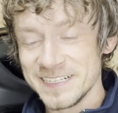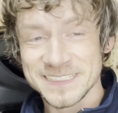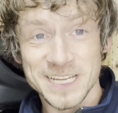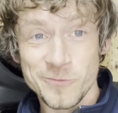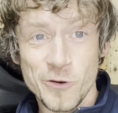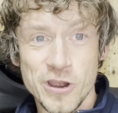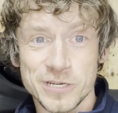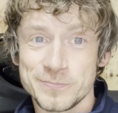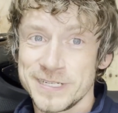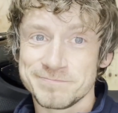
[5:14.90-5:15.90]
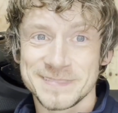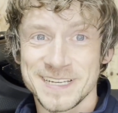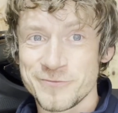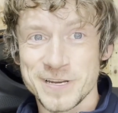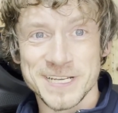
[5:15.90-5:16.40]
They work, but they're
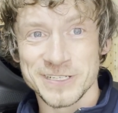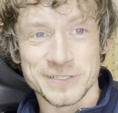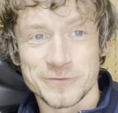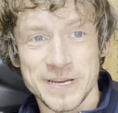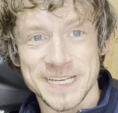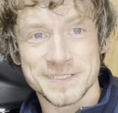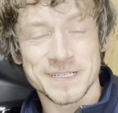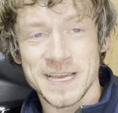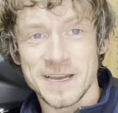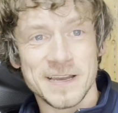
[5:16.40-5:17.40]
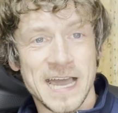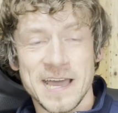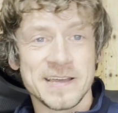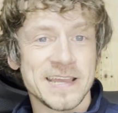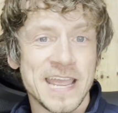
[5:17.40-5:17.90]
really not great.
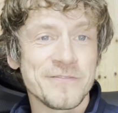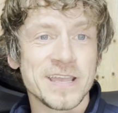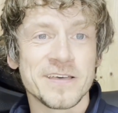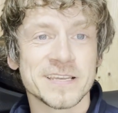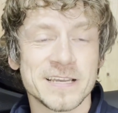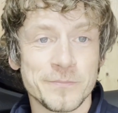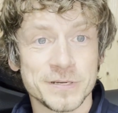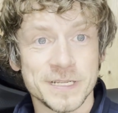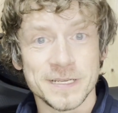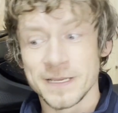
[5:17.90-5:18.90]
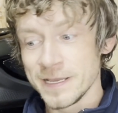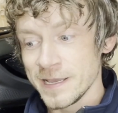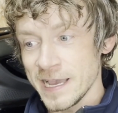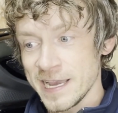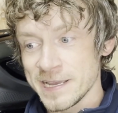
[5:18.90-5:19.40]
Every other company
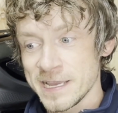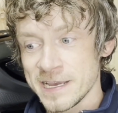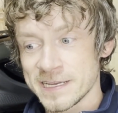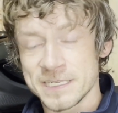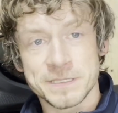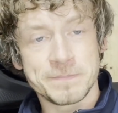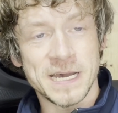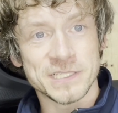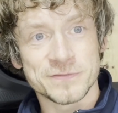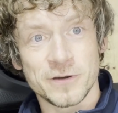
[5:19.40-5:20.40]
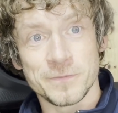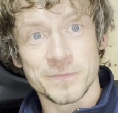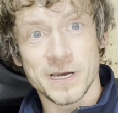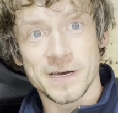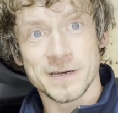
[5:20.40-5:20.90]
I got parts from
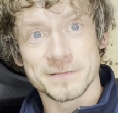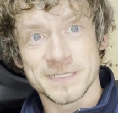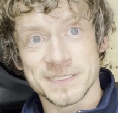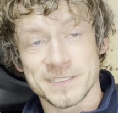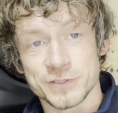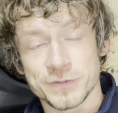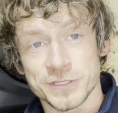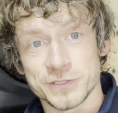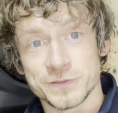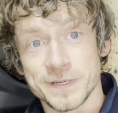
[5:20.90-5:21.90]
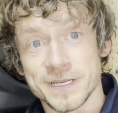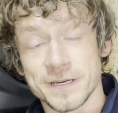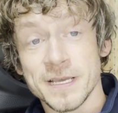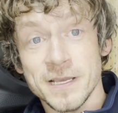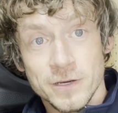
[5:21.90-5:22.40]
does instructions better,
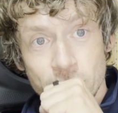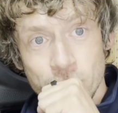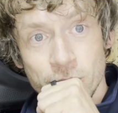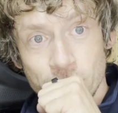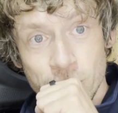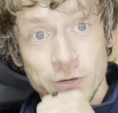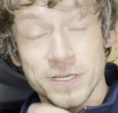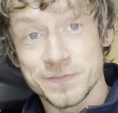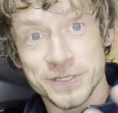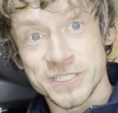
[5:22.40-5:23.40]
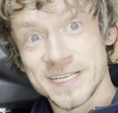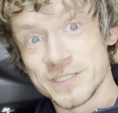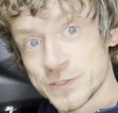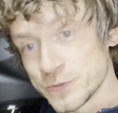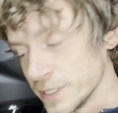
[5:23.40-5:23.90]
especially
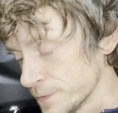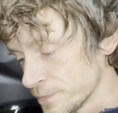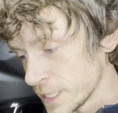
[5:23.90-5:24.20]
Gillis tooling.